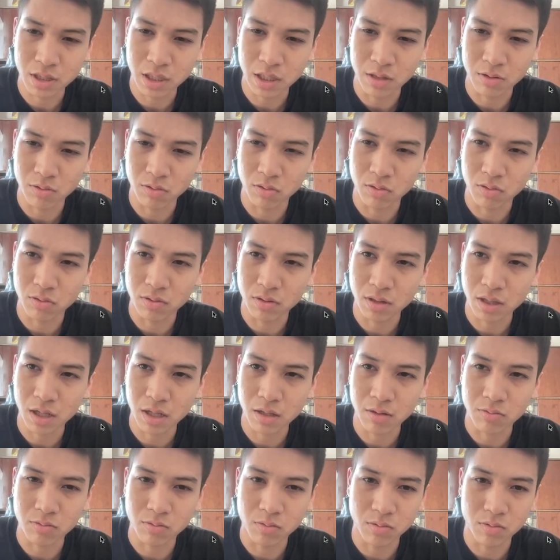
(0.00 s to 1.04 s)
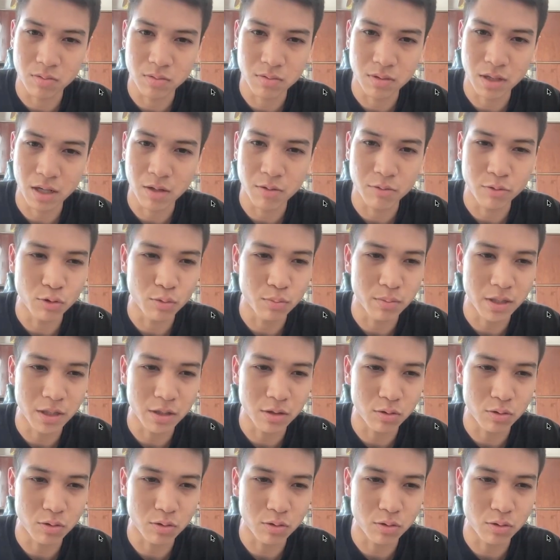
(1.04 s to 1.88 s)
How you made